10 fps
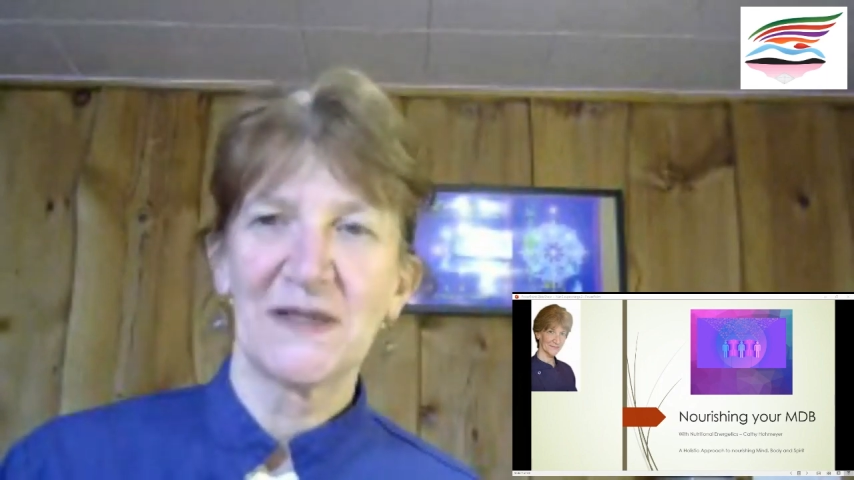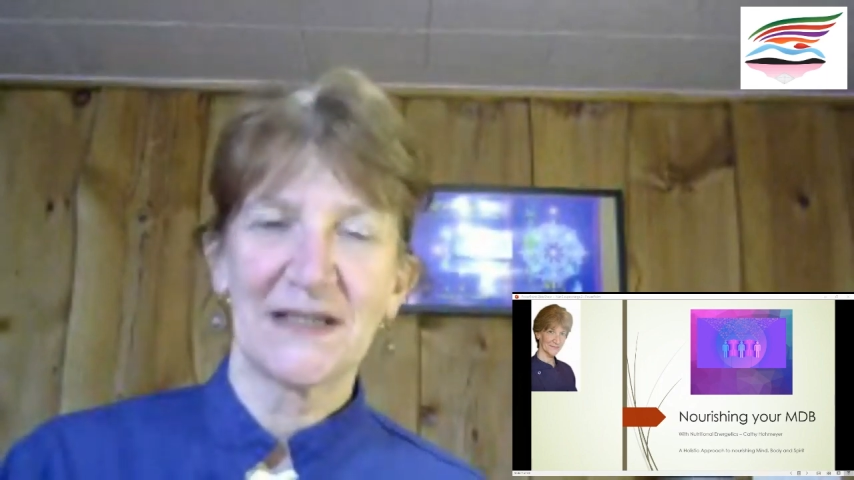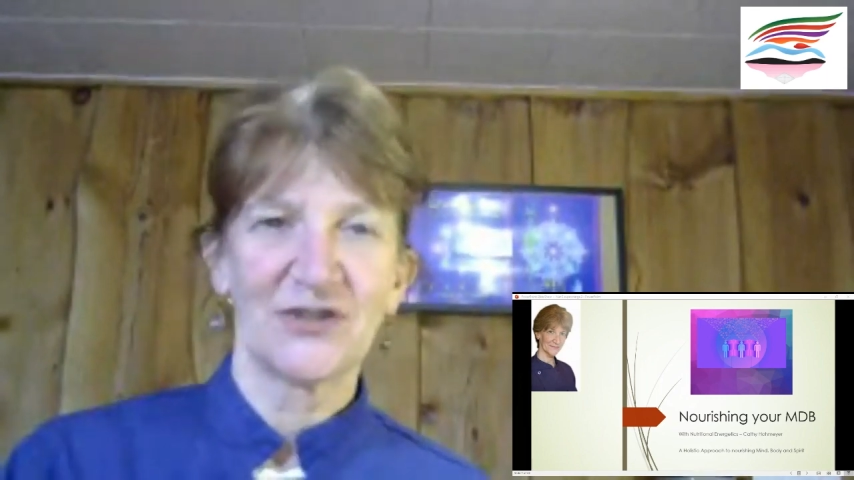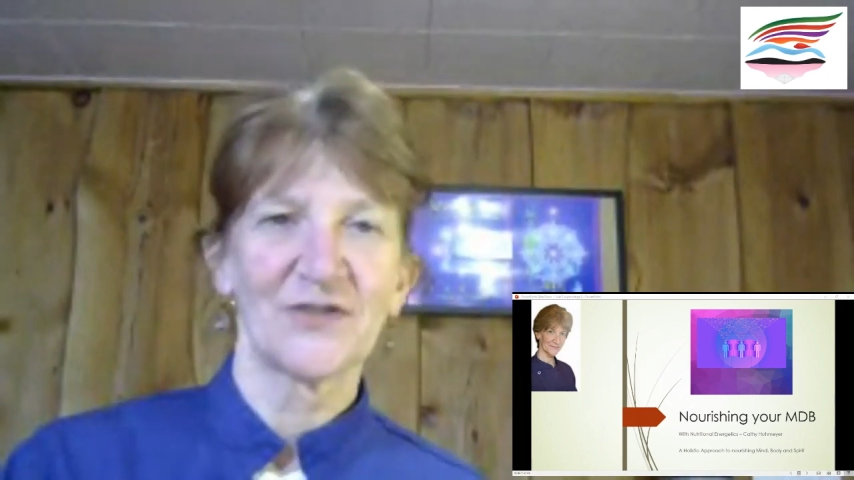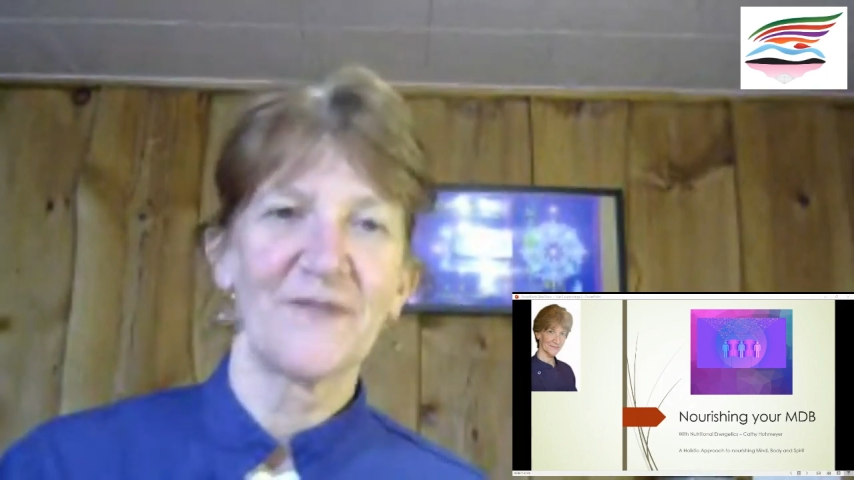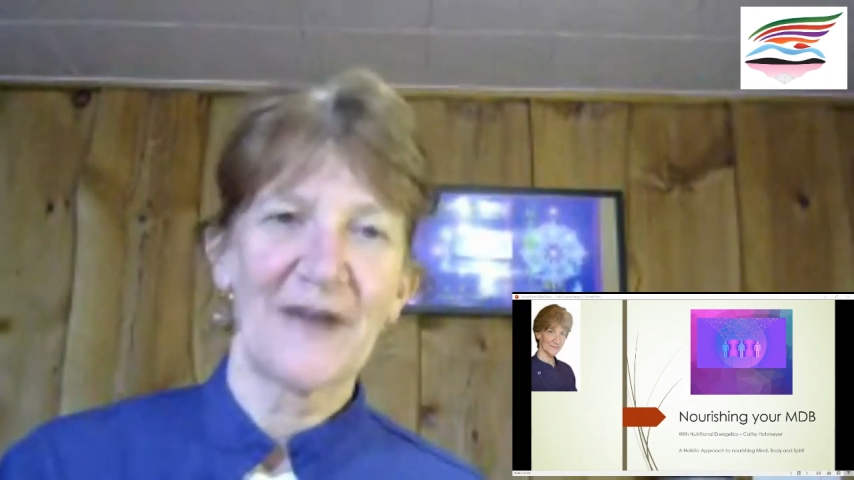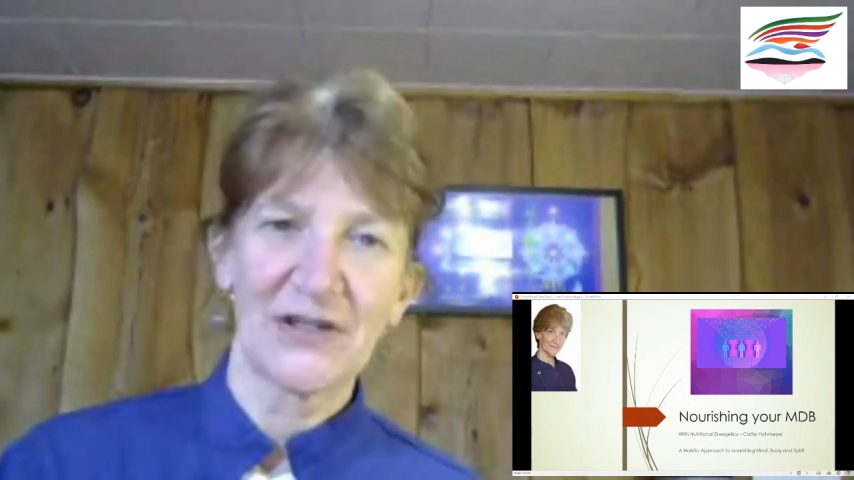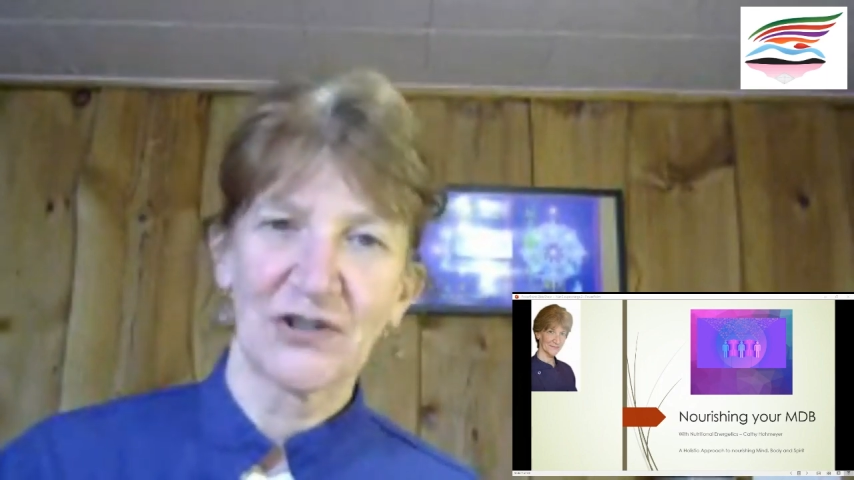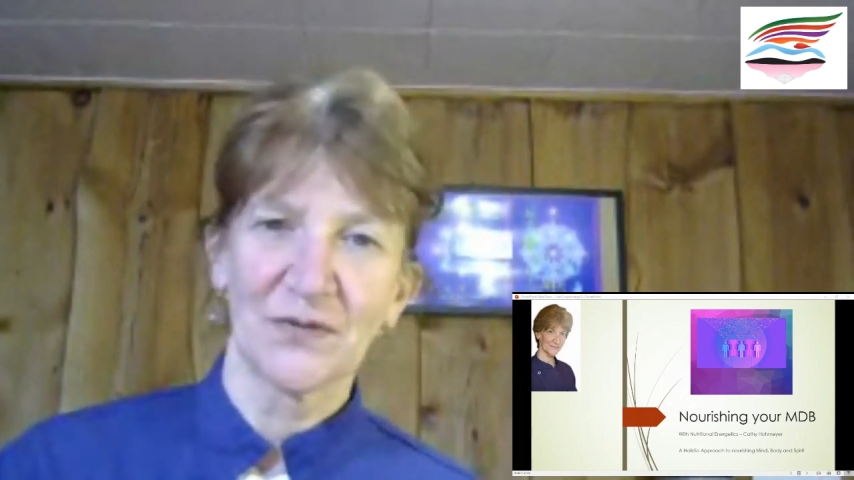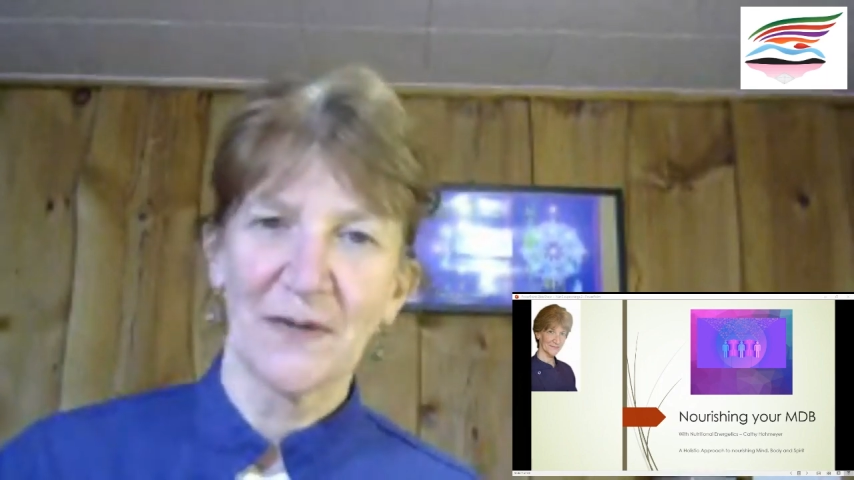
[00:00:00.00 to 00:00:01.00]
it's your
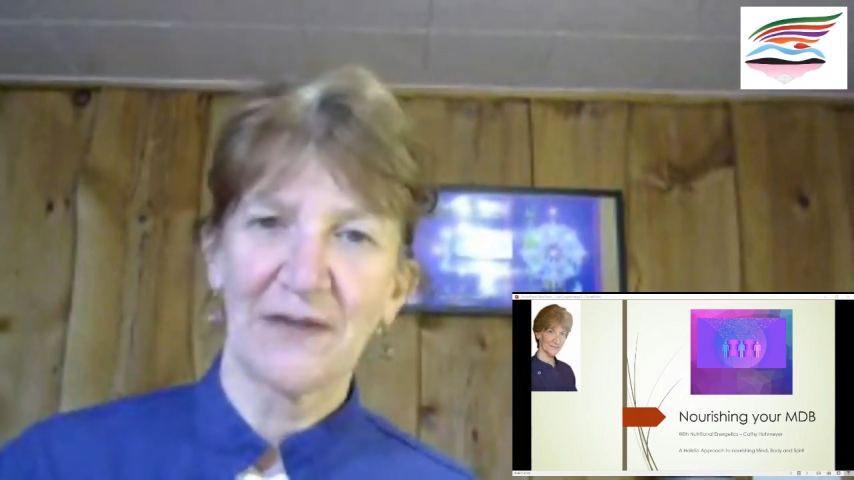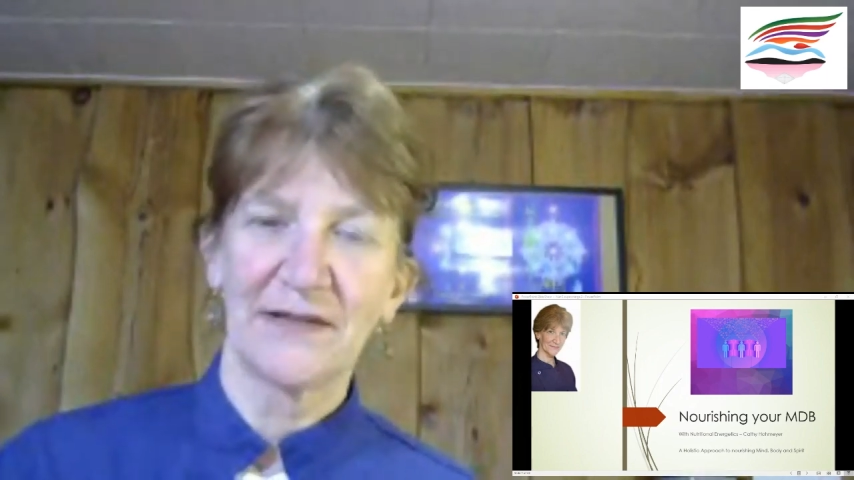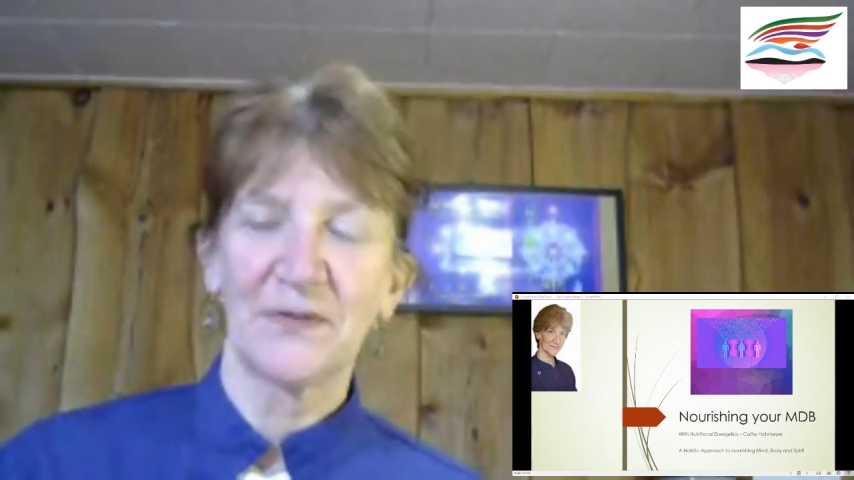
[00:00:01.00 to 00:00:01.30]
fascia around it.